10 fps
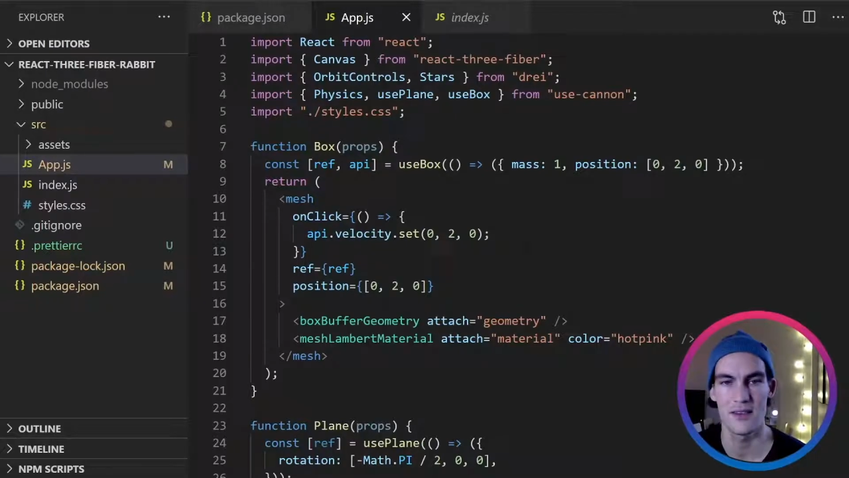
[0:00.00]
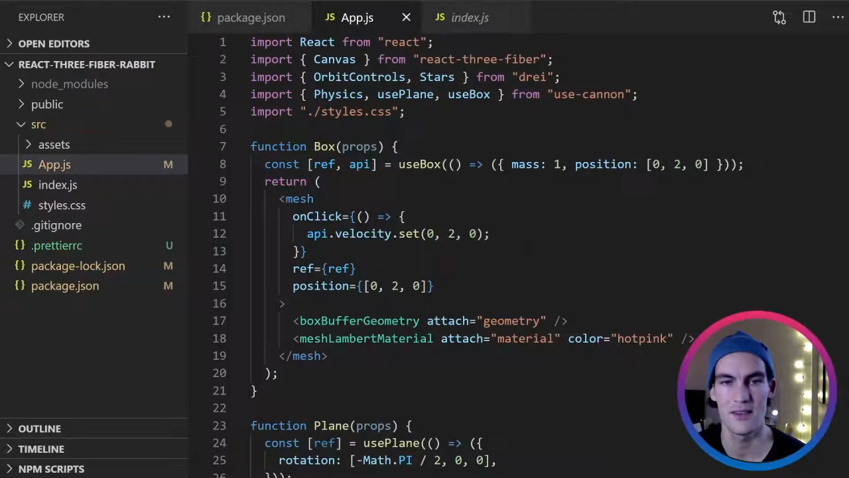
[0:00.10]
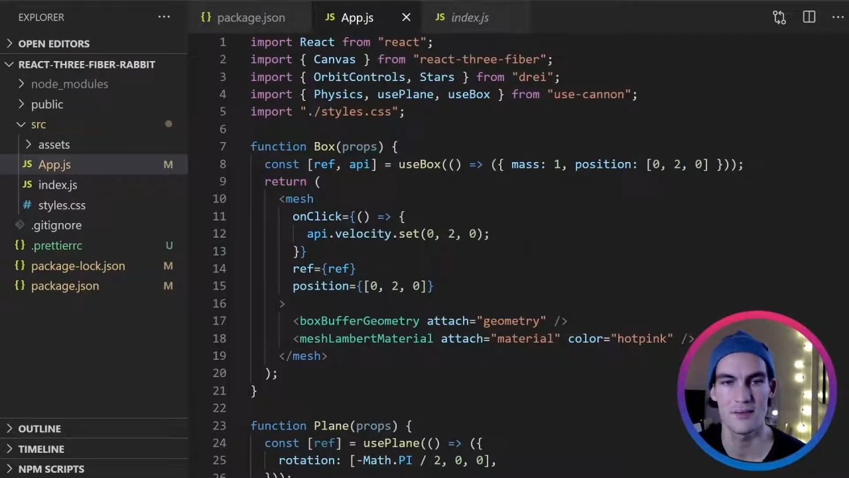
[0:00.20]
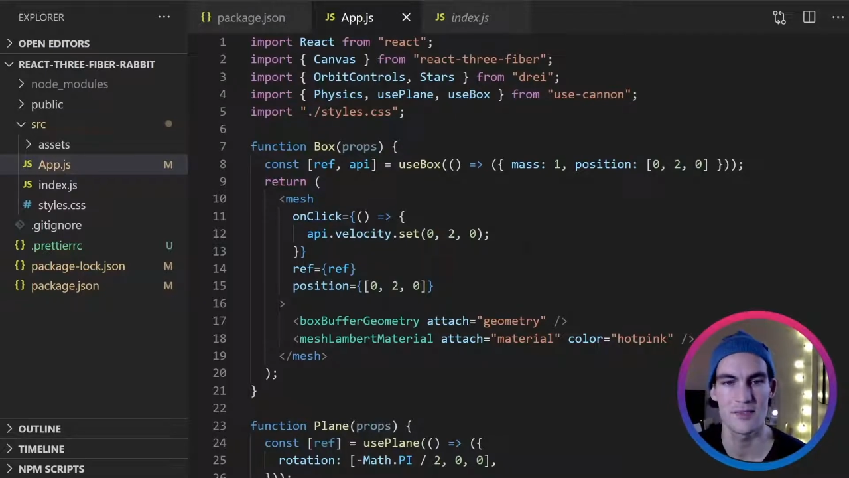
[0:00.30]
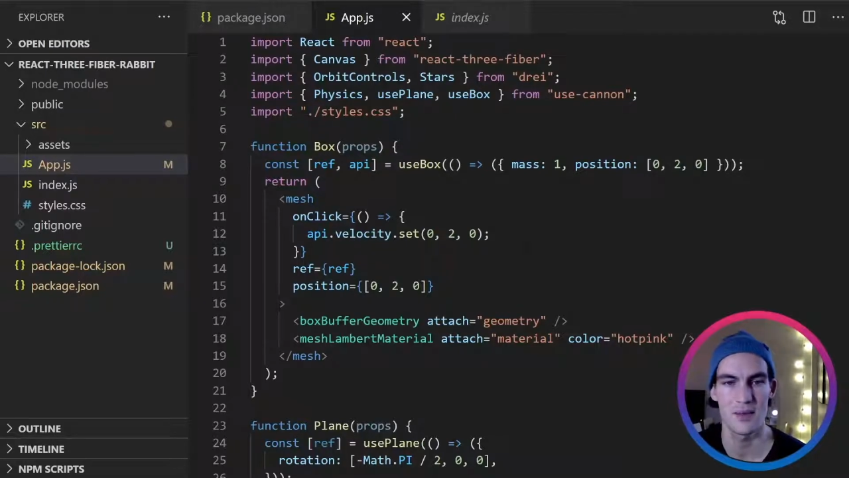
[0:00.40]

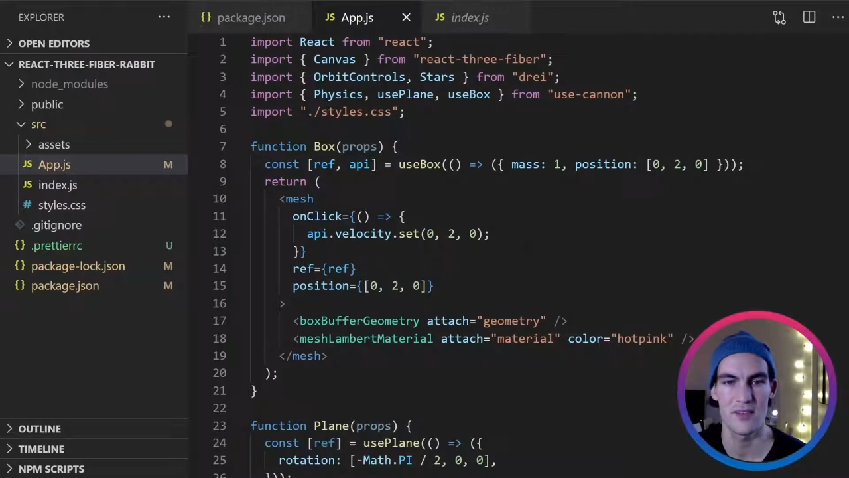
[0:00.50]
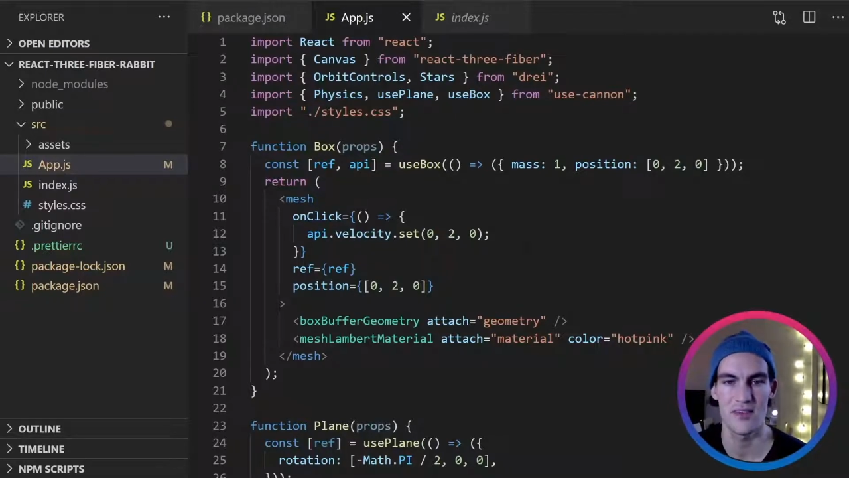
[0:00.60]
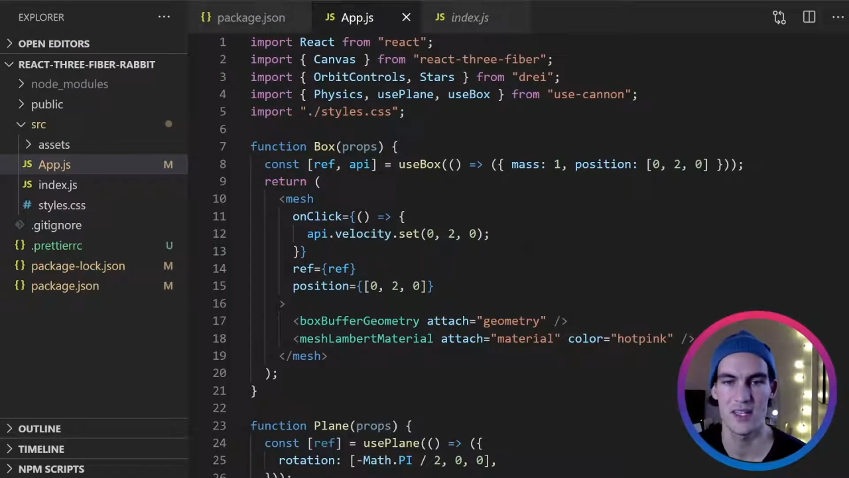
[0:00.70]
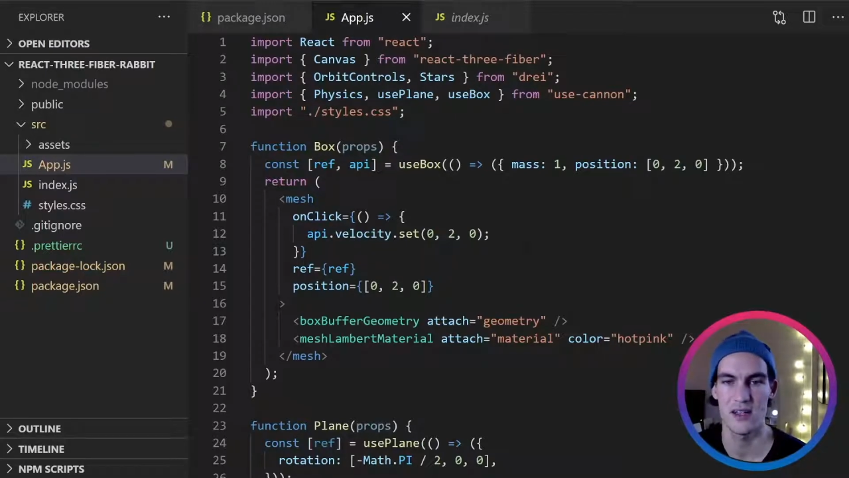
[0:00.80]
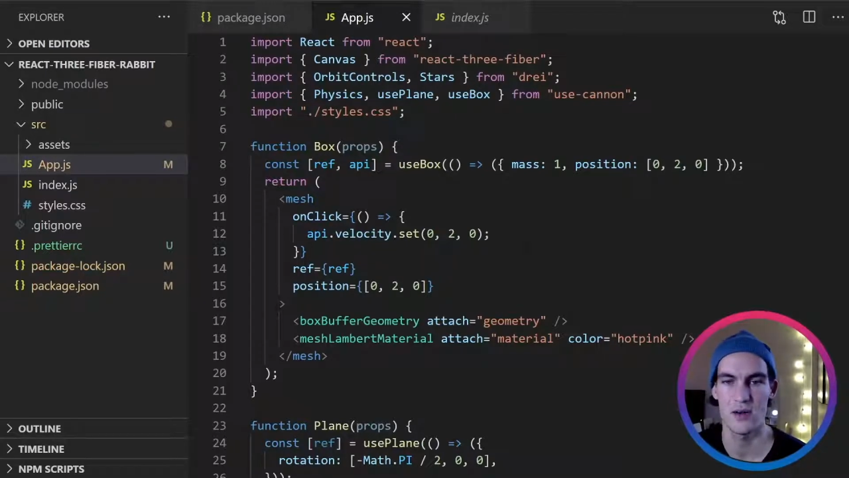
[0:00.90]
thumbs up the
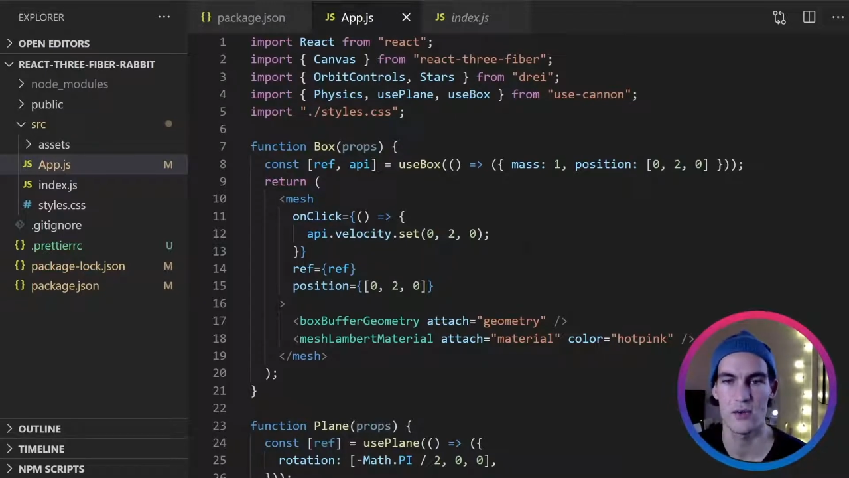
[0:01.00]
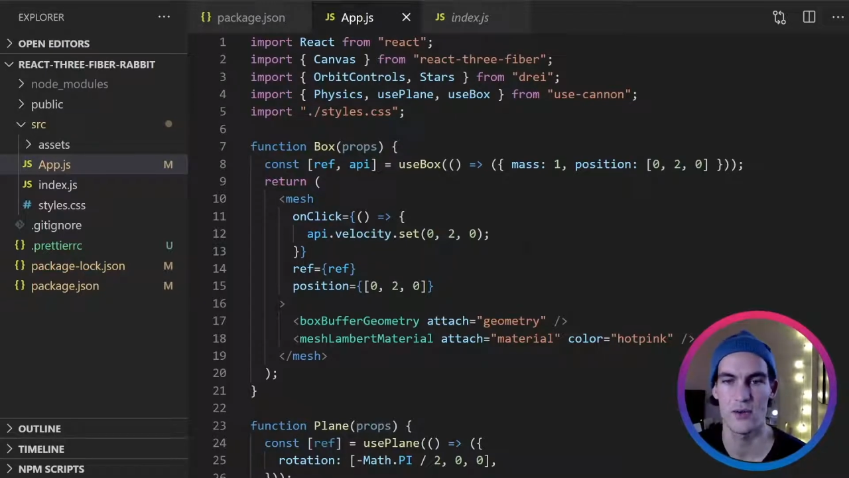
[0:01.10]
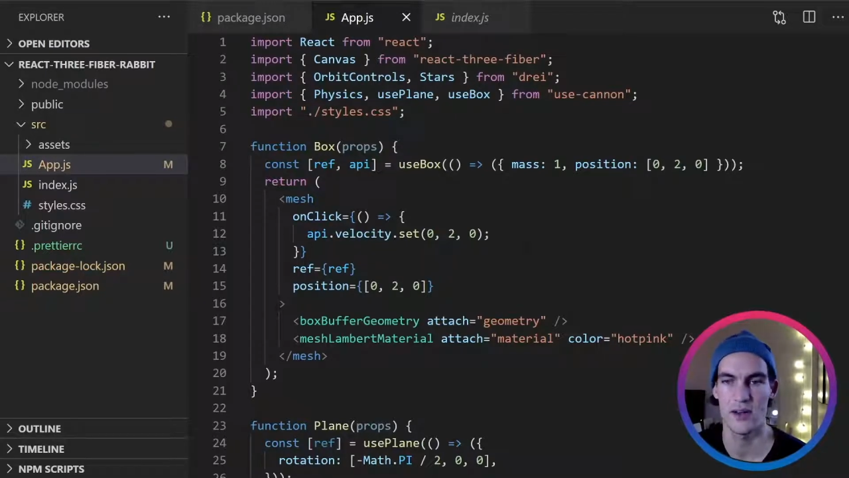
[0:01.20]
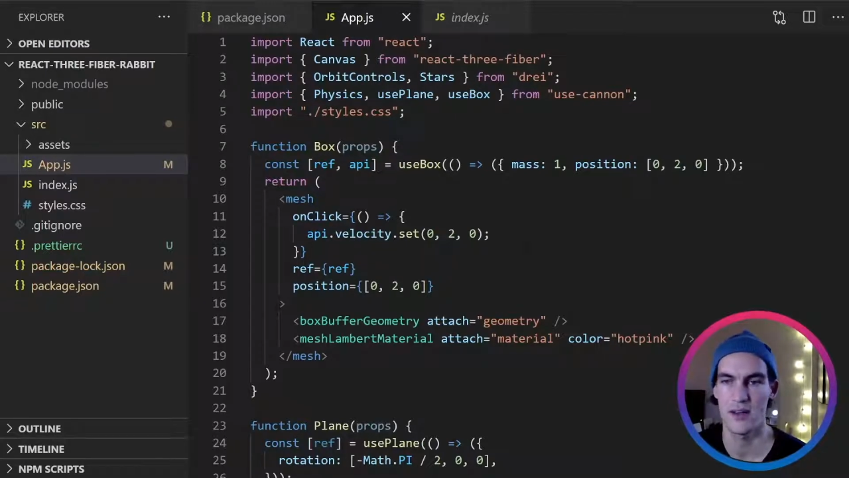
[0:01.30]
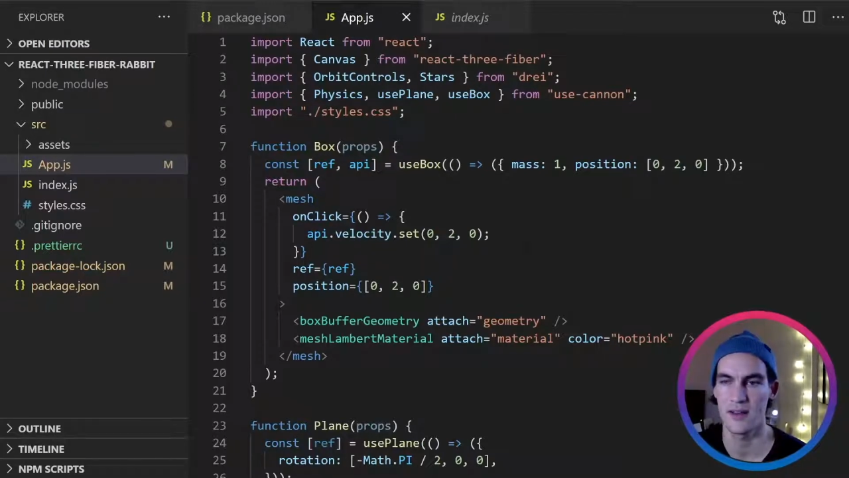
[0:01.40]
video
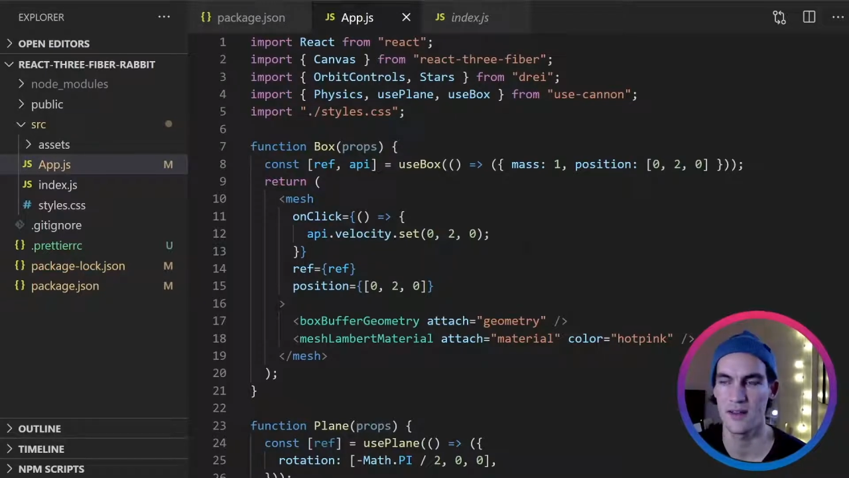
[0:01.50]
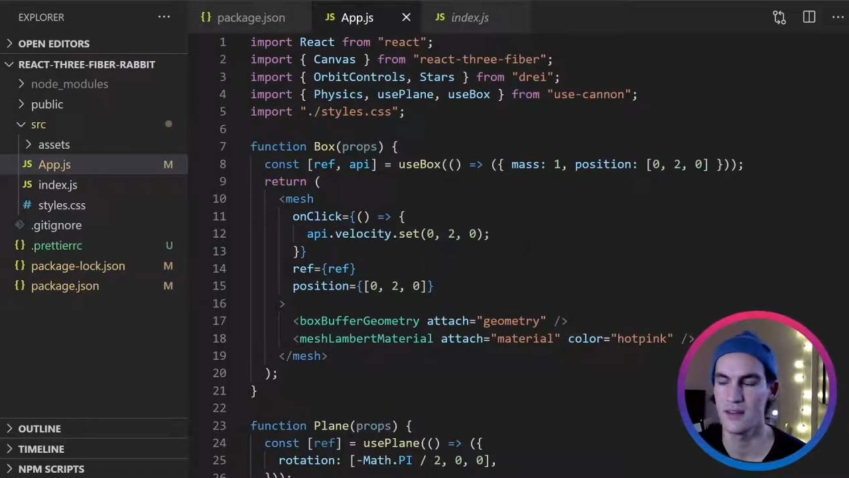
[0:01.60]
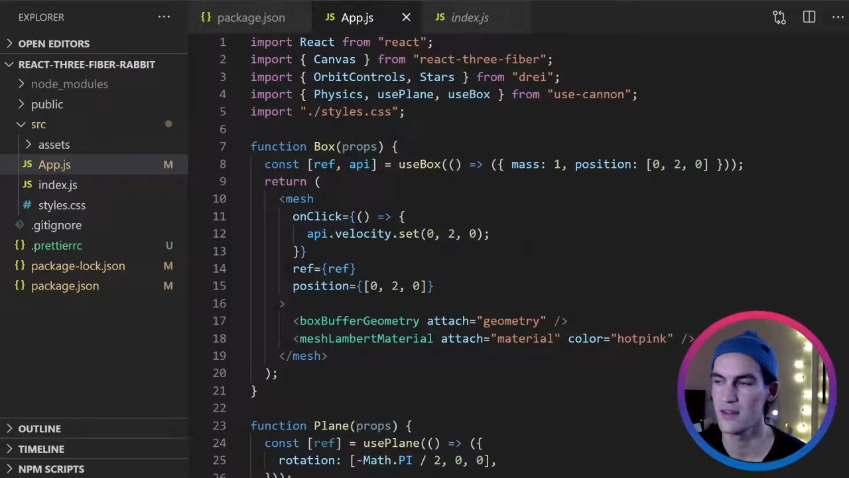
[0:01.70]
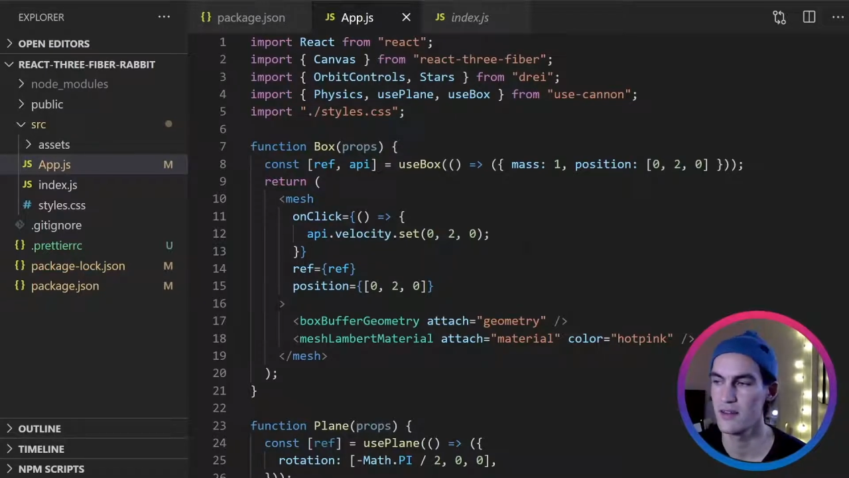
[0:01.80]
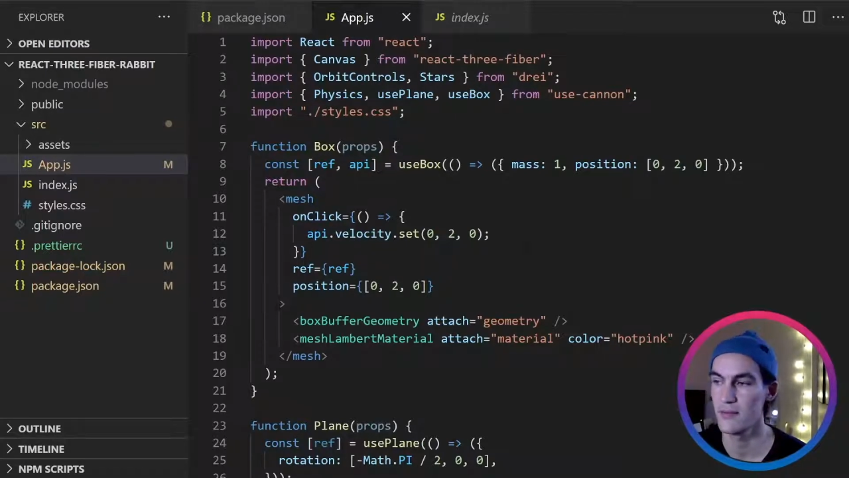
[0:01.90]

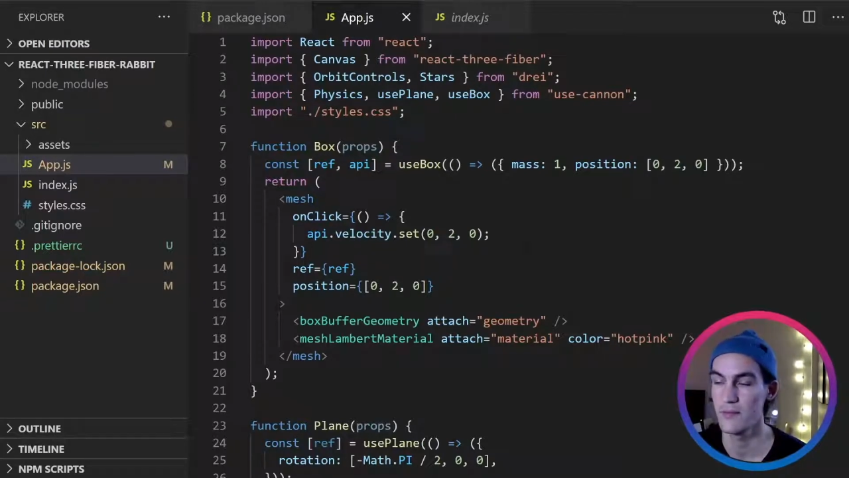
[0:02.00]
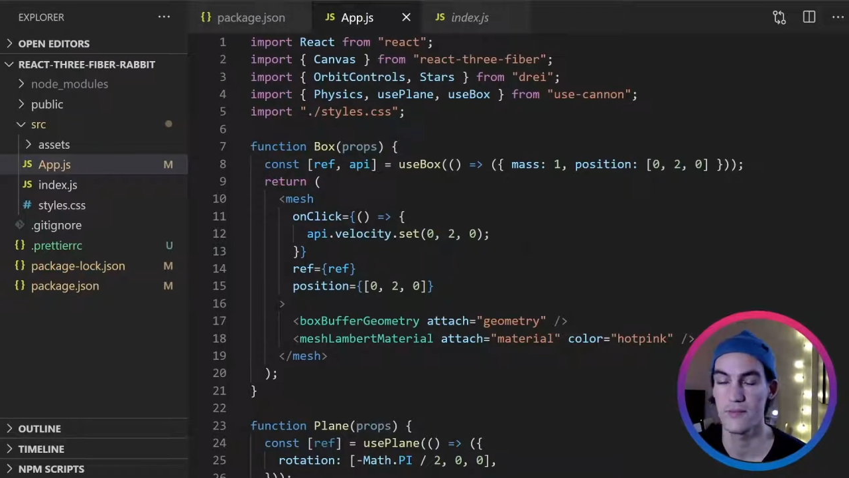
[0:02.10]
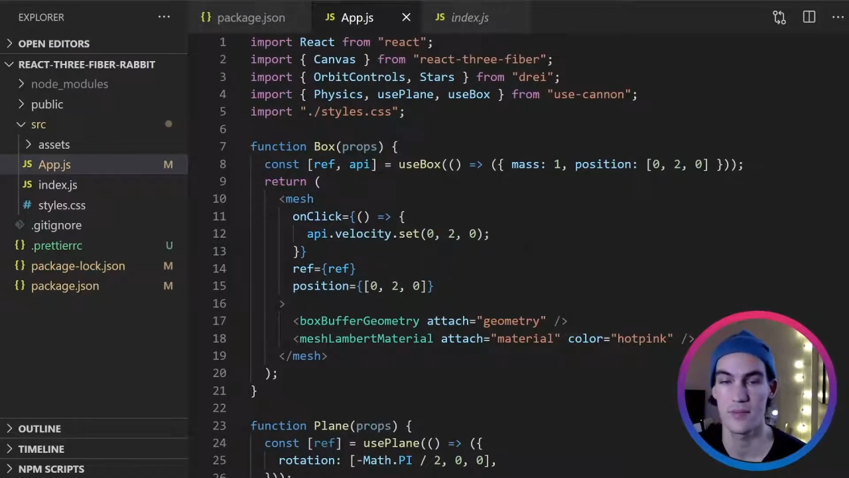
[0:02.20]
and